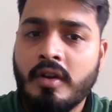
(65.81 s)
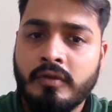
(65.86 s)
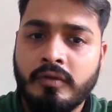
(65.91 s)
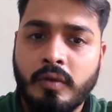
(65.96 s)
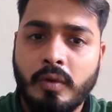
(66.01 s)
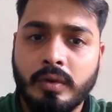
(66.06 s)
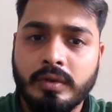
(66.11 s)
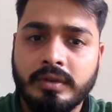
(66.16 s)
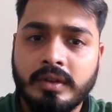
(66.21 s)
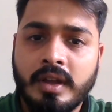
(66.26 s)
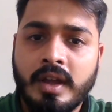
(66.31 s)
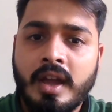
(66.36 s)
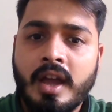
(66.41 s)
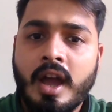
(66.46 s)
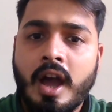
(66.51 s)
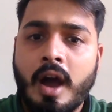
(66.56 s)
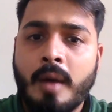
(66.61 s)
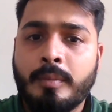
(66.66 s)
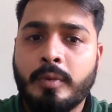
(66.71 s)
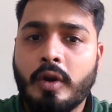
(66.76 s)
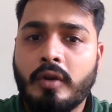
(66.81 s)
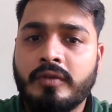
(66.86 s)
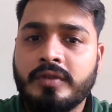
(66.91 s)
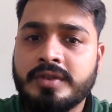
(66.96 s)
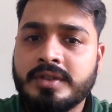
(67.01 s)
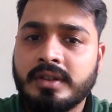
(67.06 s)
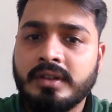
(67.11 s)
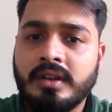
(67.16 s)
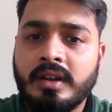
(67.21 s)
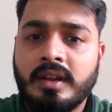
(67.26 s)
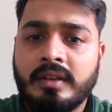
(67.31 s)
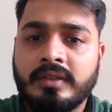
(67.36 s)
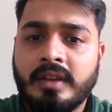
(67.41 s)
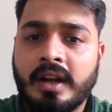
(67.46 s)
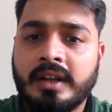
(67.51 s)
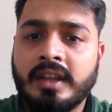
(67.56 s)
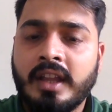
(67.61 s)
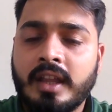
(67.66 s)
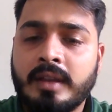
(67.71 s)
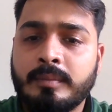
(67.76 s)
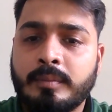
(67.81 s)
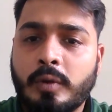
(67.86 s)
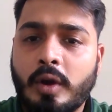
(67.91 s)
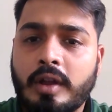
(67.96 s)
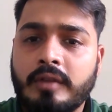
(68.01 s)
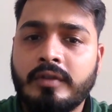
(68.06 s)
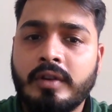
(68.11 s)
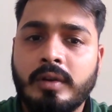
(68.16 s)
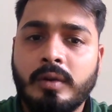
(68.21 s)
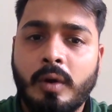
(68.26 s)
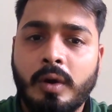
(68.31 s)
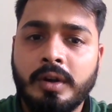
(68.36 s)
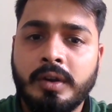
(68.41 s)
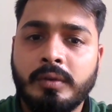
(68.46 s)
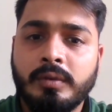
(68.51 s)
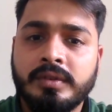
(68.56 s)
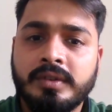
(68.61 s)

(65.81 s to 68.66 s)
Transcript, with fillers: Fourth, a provision that the employee will not